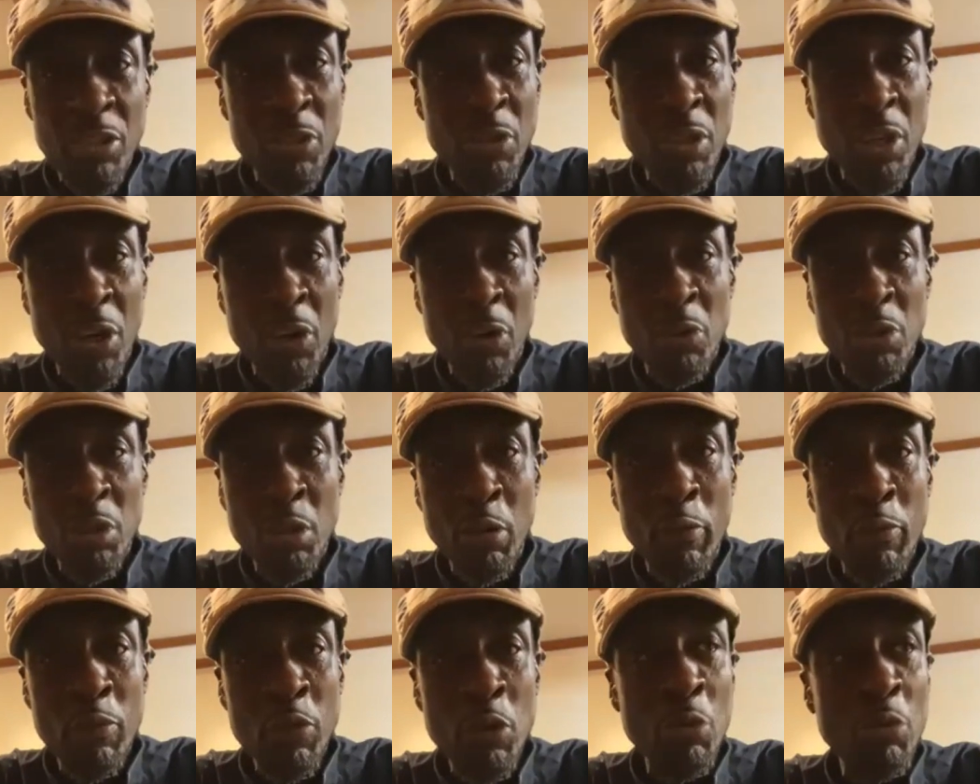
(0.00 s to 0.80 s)

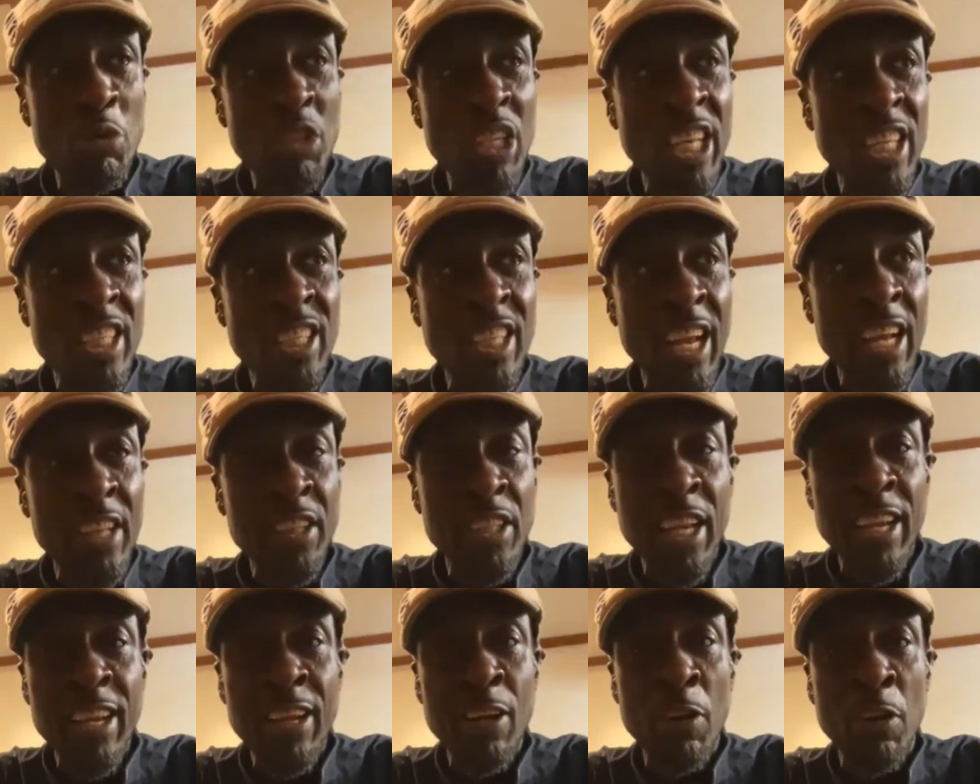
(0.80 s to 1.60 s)
you think that
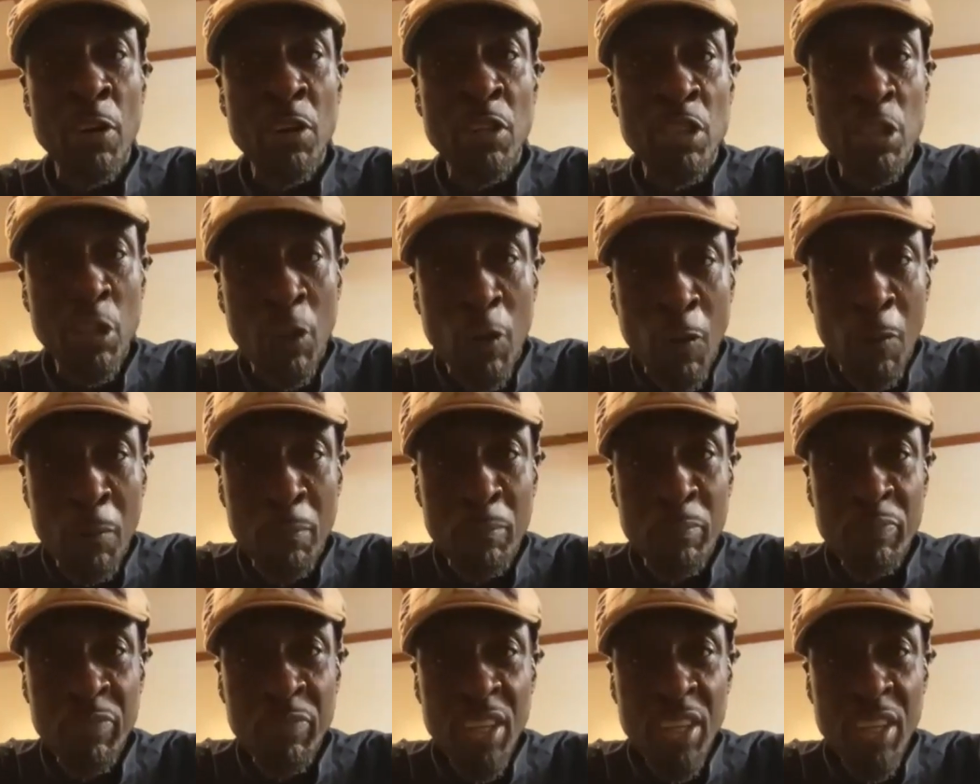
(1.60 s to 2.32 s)
they are dope.